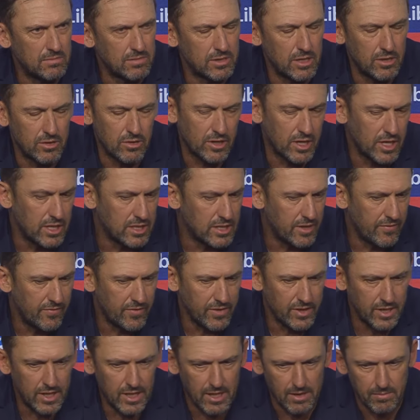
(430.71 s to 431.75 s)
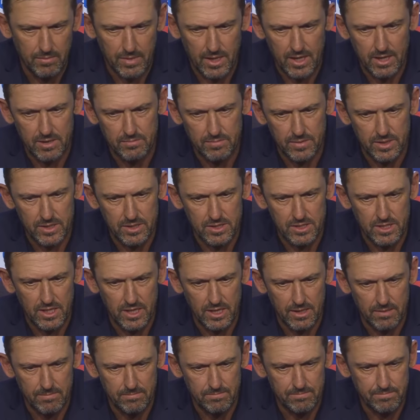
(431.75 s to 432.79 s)
So not easy for the young man, but
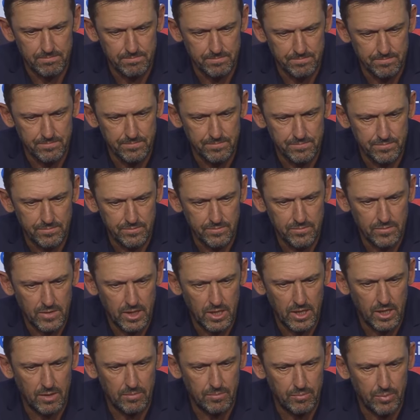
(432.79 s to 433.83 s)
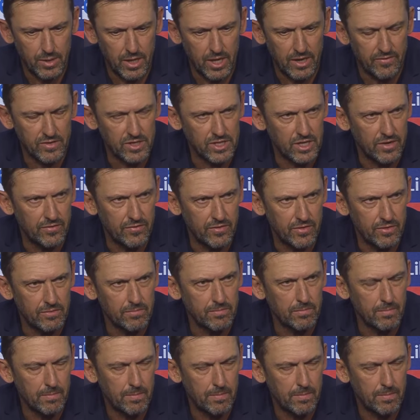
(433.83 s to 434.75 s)
yeah, proud of his effort.